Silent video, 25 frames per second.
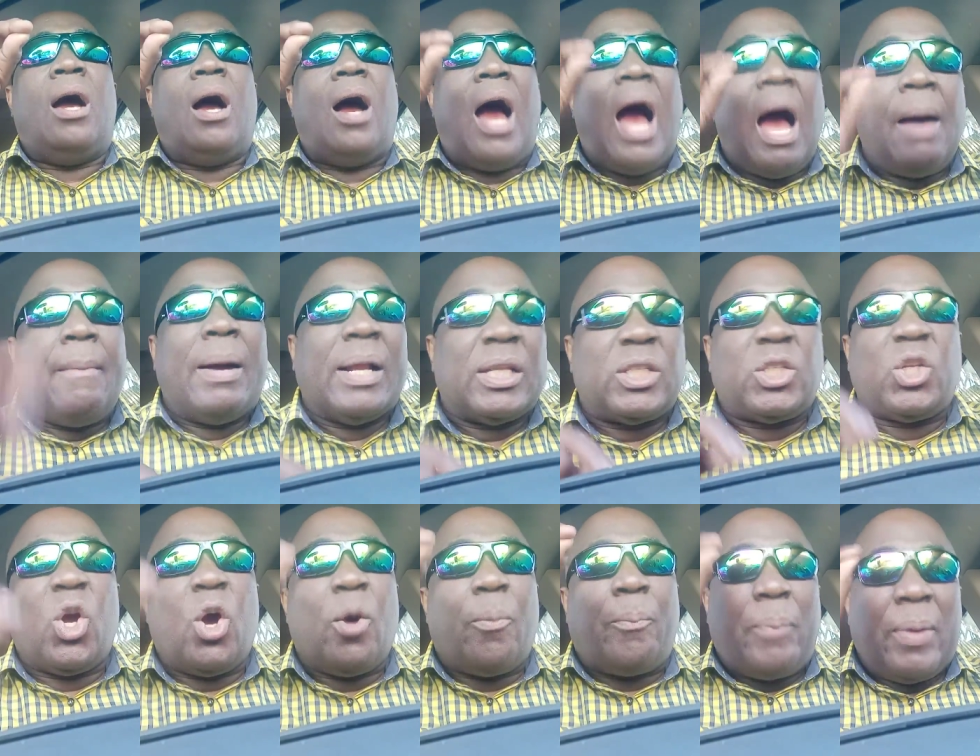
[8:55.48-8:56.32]

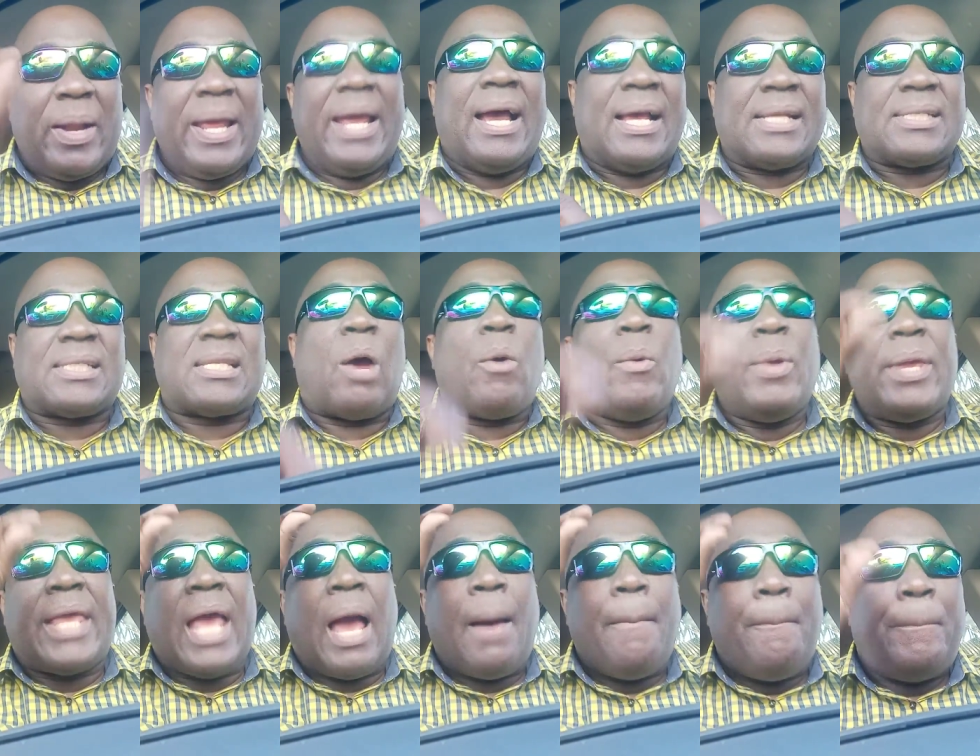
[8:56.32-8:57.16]
amateur players that we
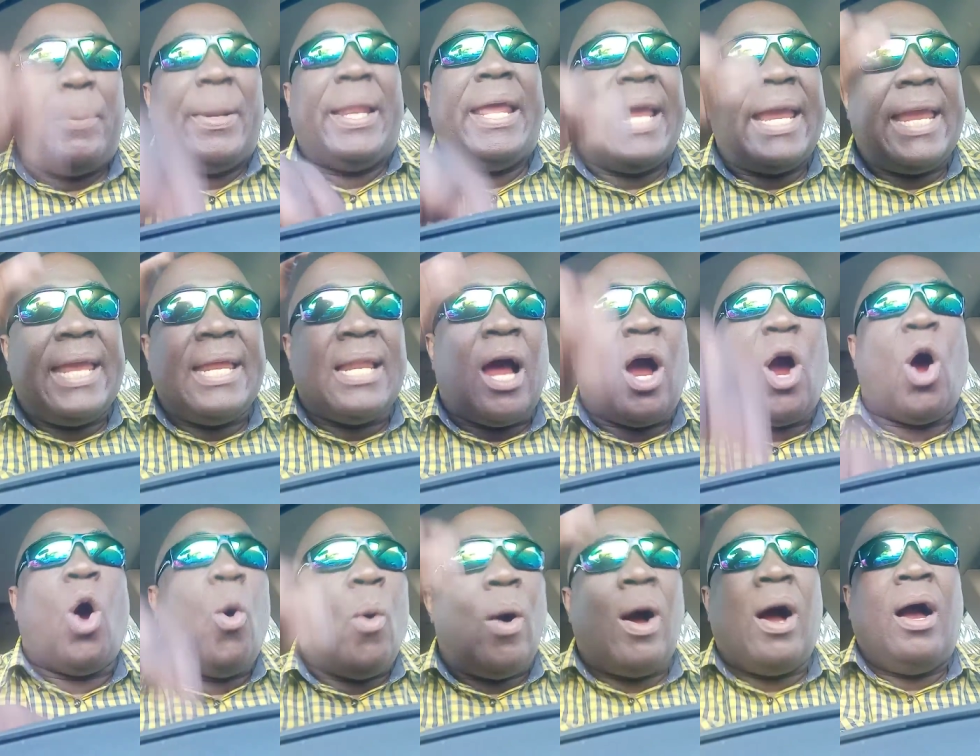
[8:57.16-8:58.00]
can play in
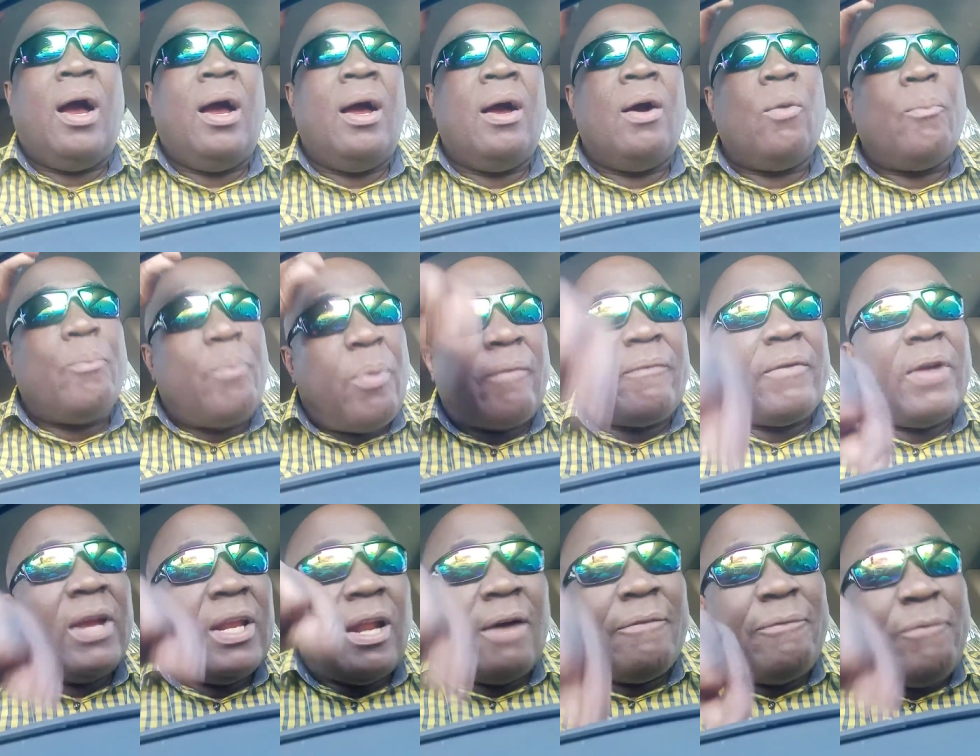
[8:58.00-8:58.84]

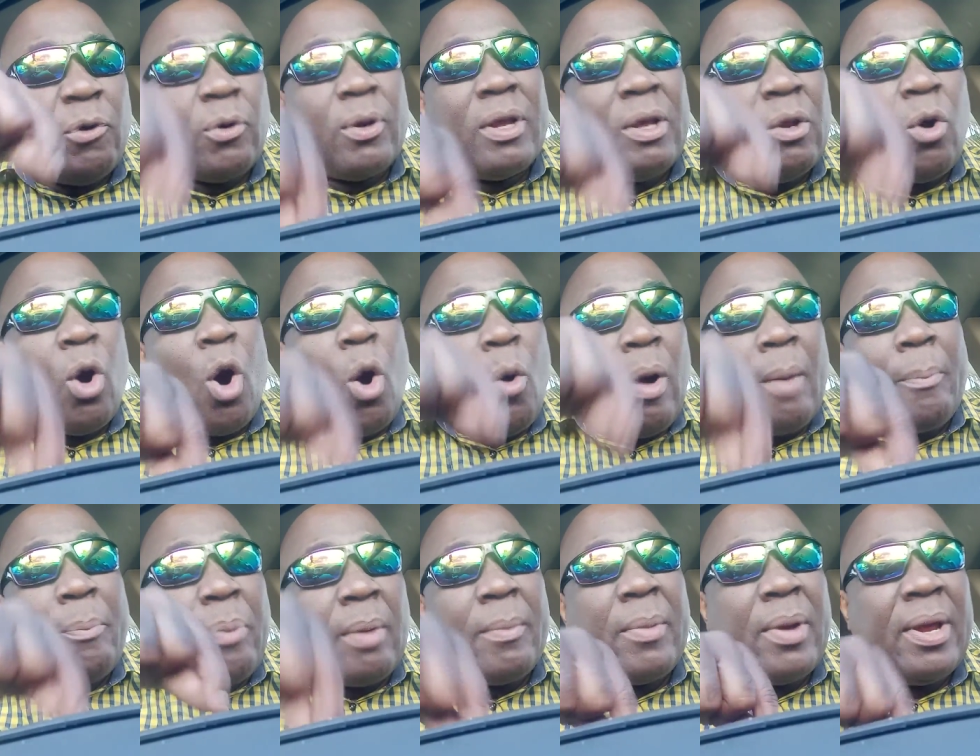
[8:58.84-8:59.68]
our
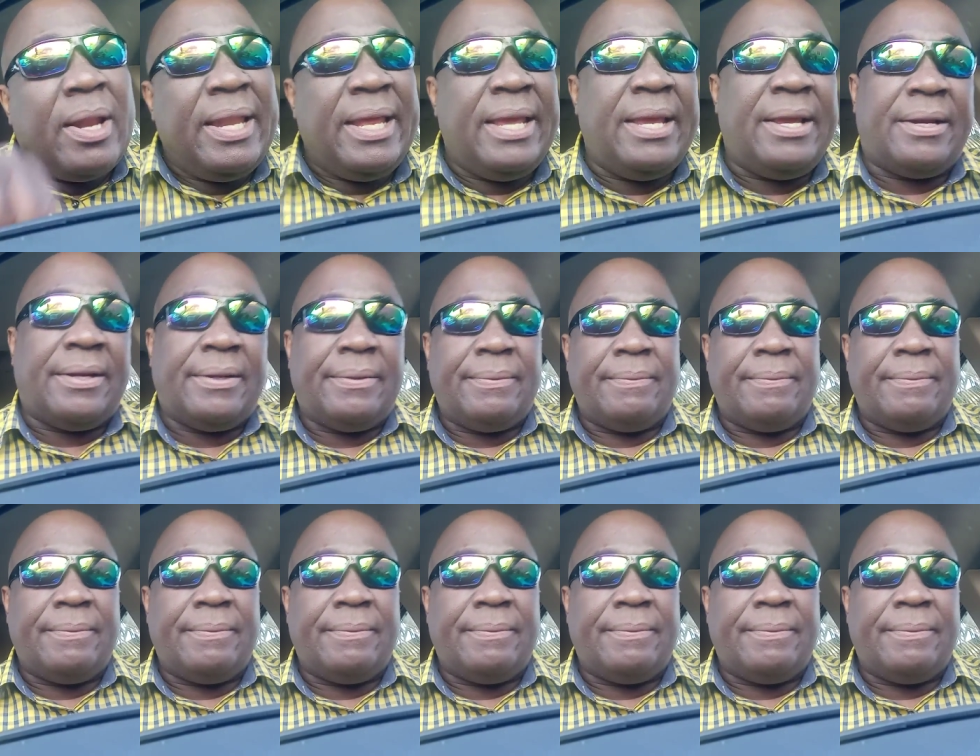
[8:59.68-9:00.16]
Premier League.